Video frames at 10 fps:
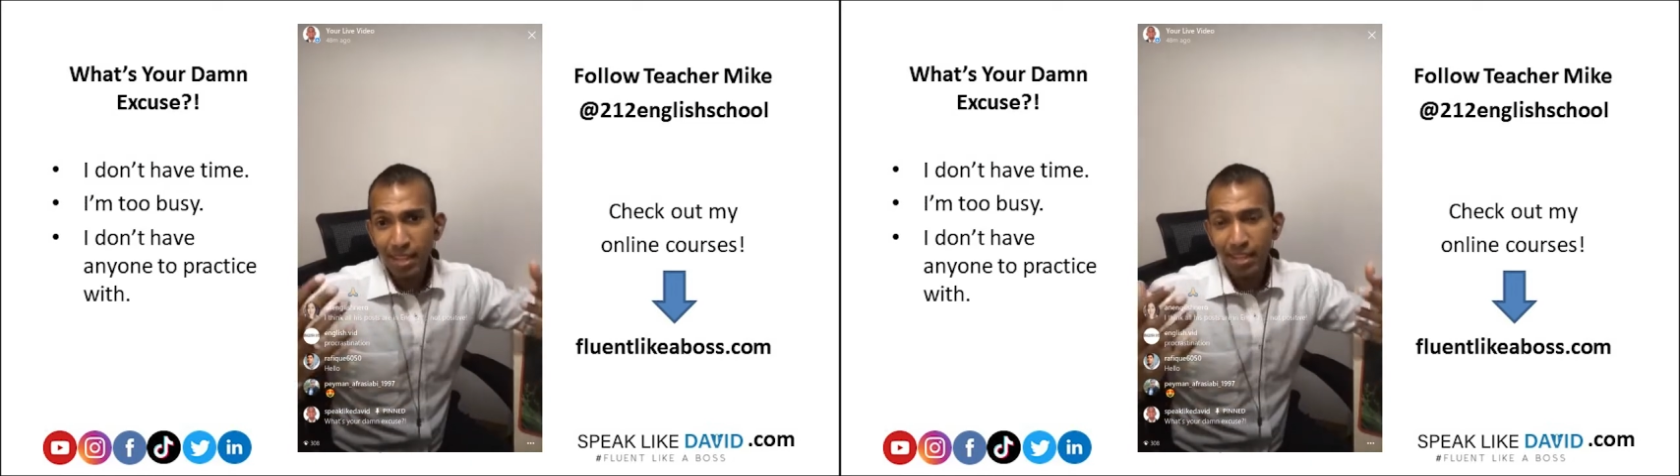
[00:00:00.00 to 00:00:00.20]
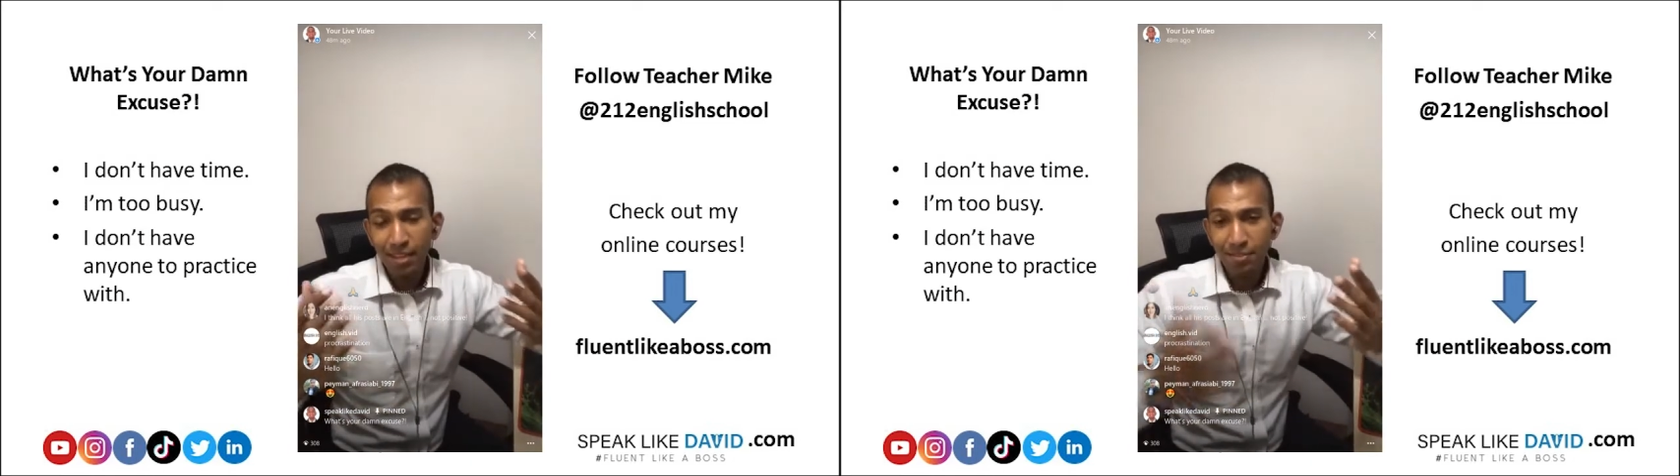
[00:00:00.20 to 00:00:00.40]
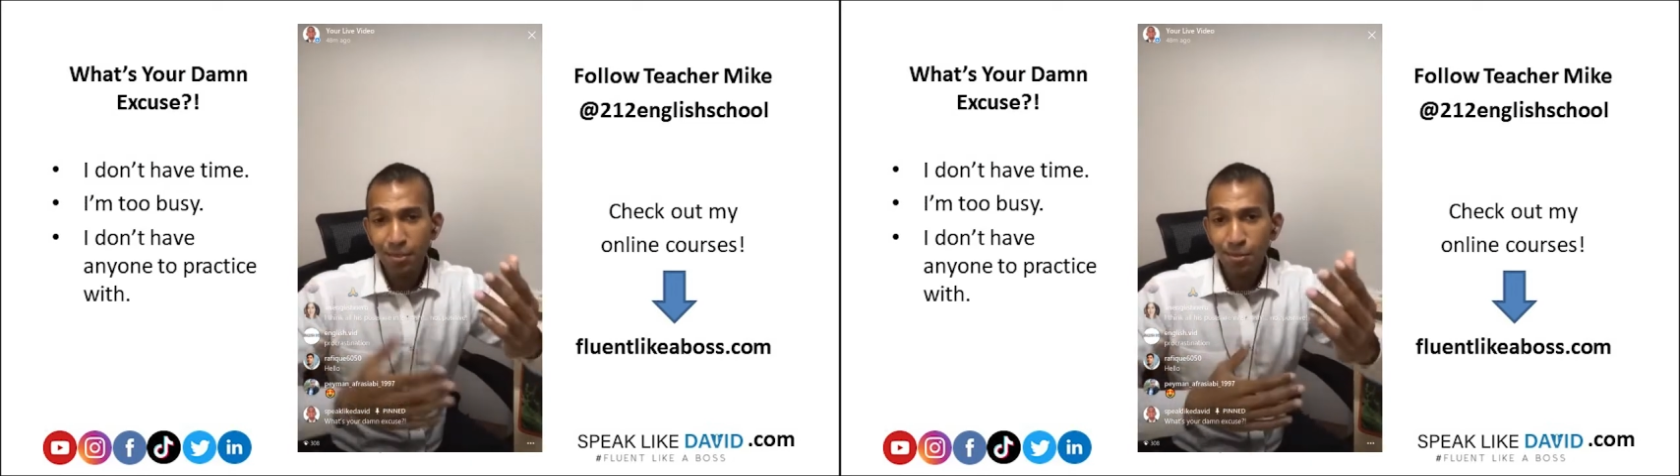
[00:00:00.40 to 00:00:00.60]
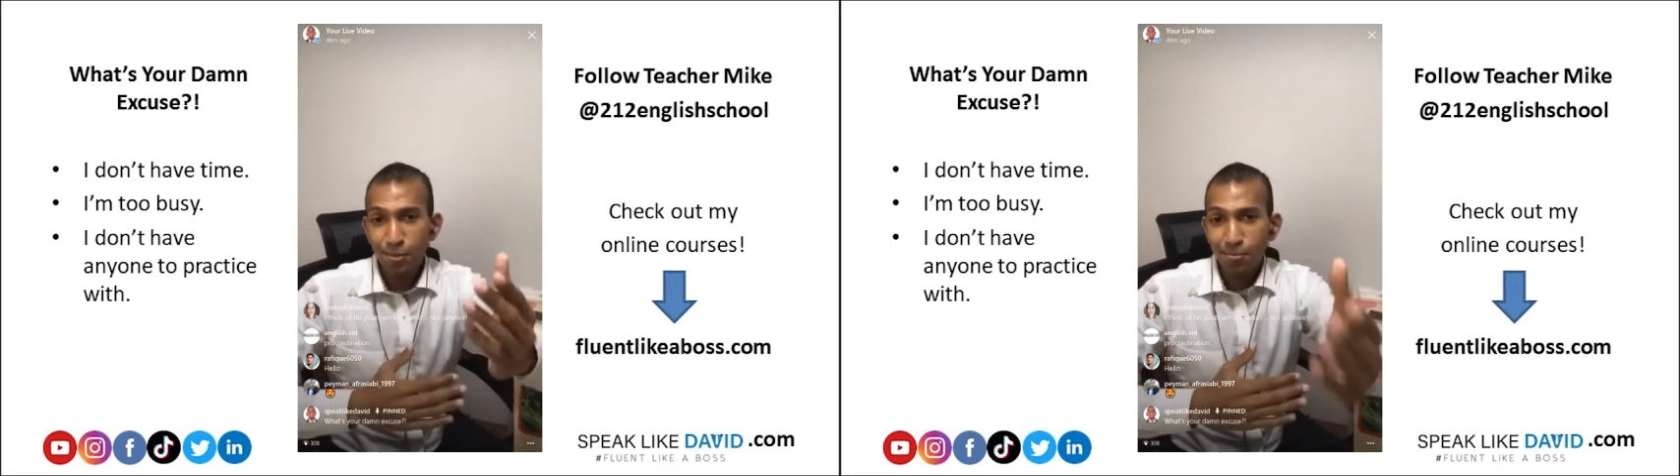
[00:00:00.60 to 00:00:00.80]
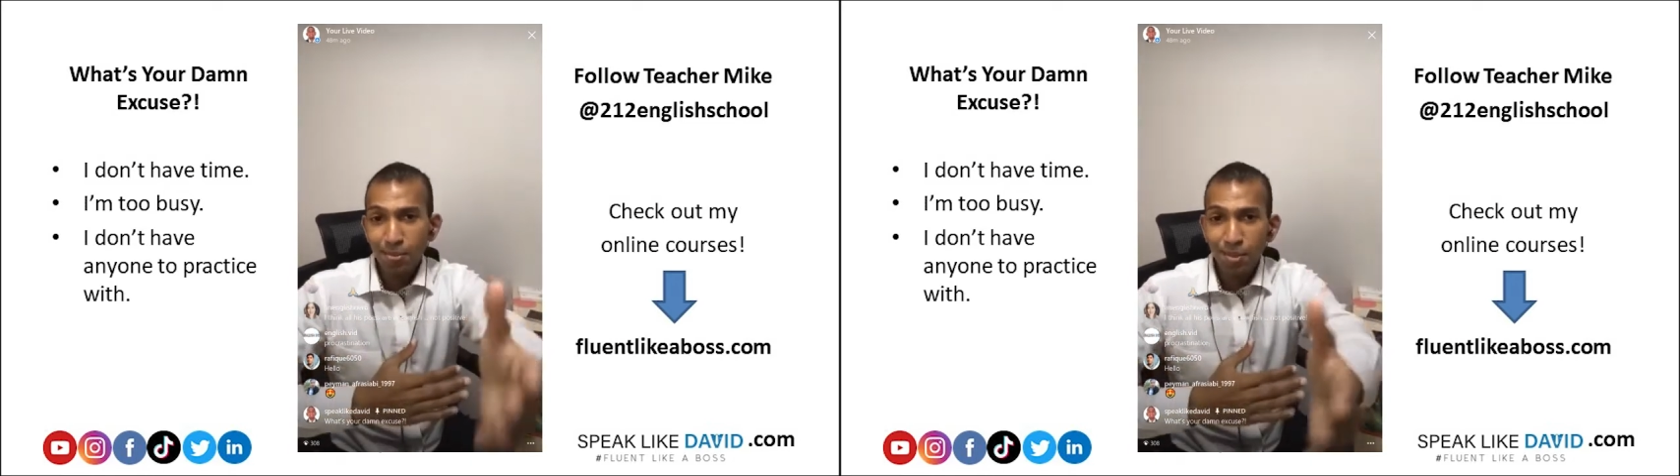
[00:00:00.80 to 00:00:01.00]
If you
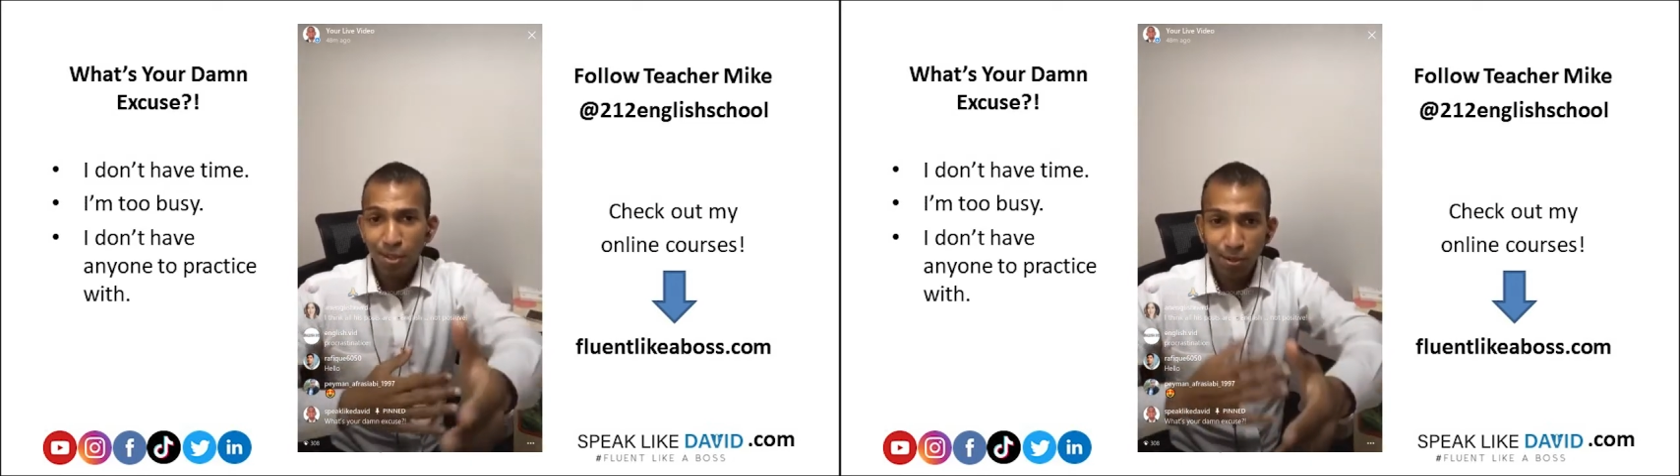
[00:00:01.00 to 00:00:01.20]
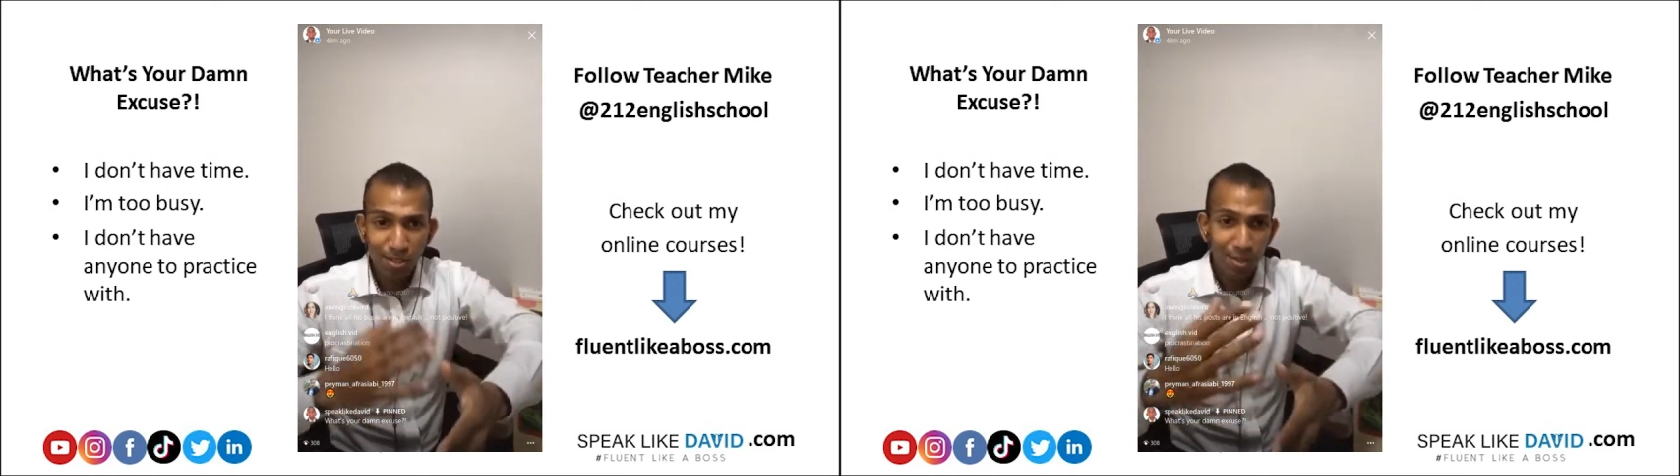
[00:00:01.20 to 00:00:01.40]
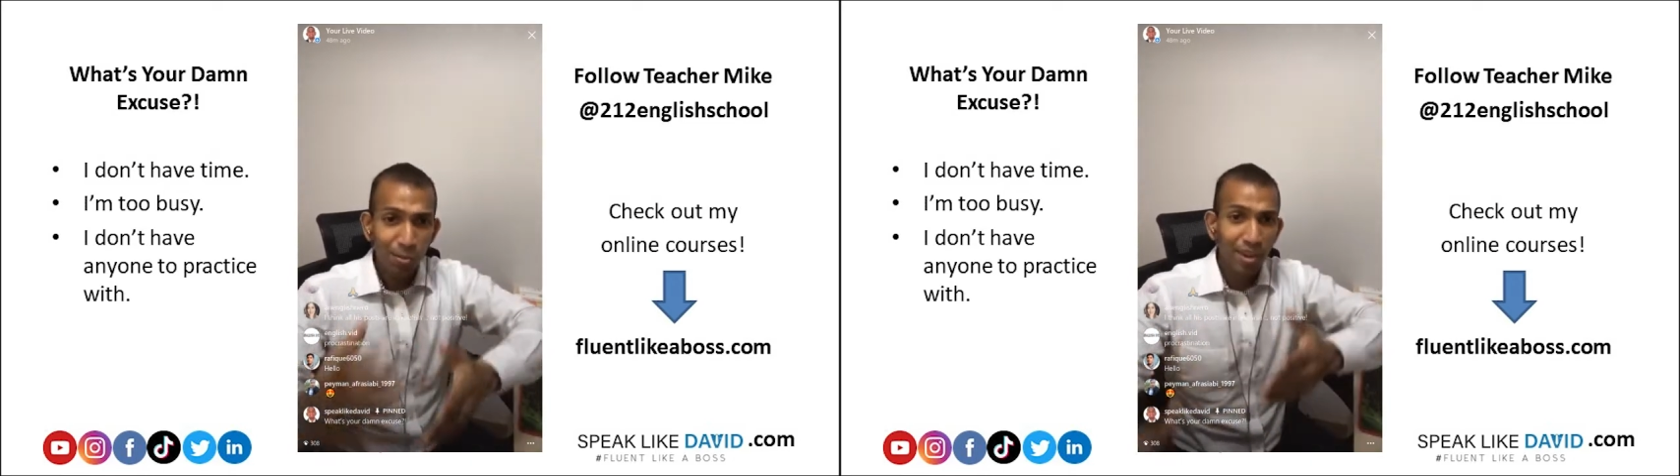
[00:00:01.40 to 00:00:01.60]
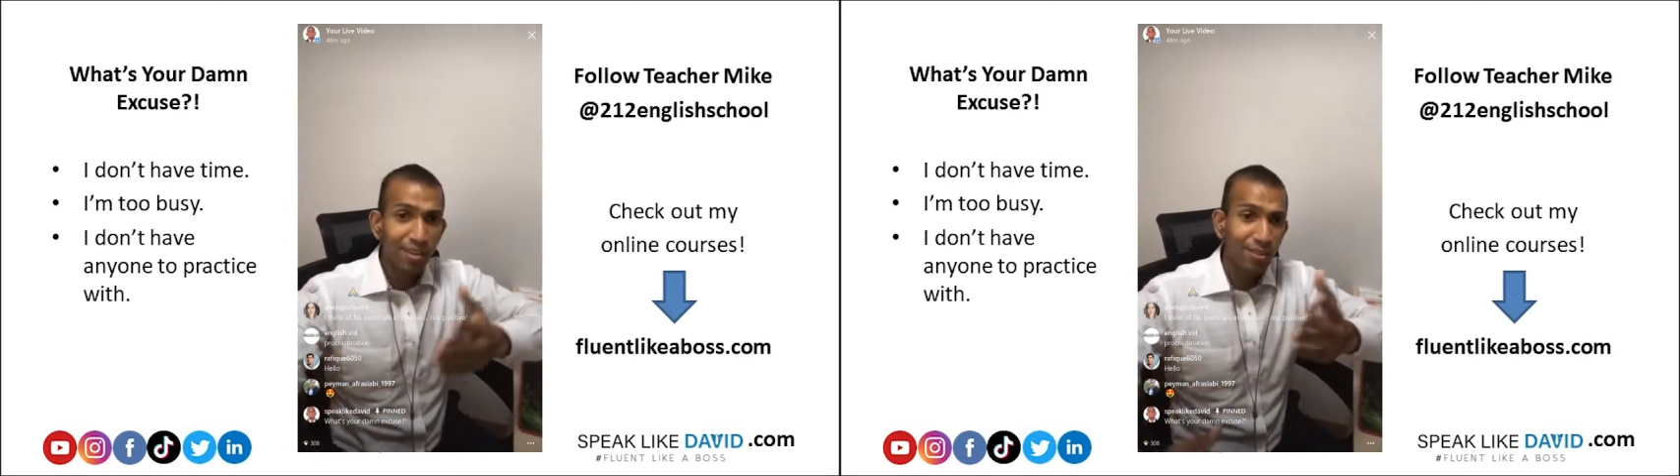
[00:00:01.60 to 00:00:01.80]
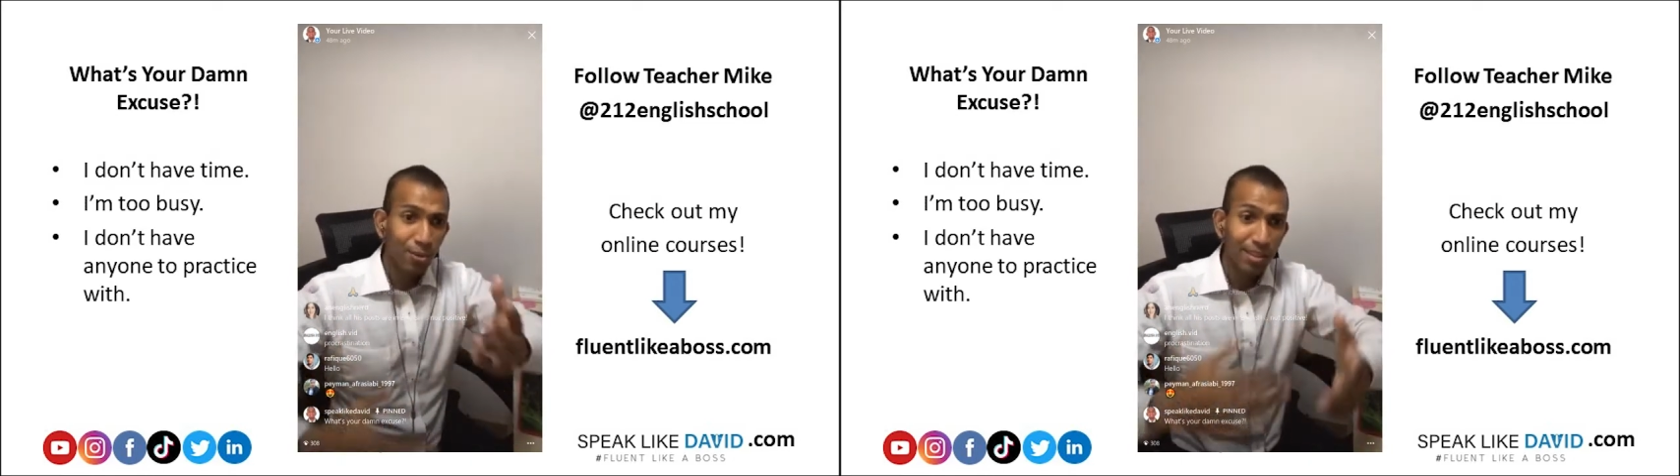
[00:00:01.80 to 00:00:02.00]
know some way
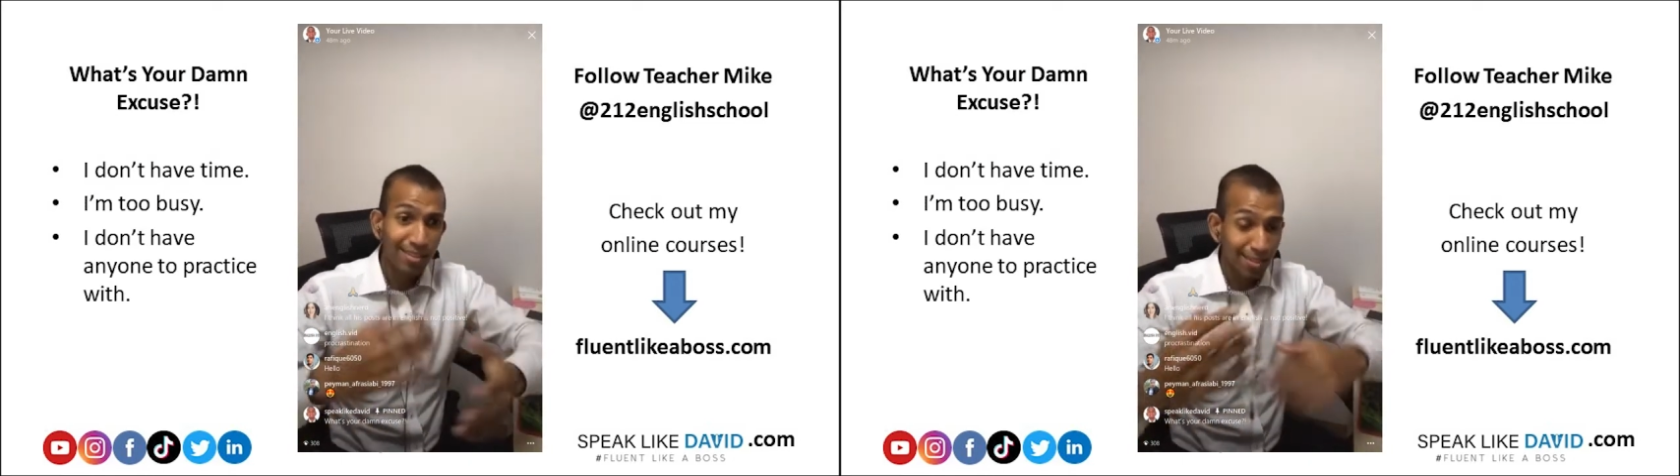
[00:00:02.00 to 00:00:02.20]
of doing that,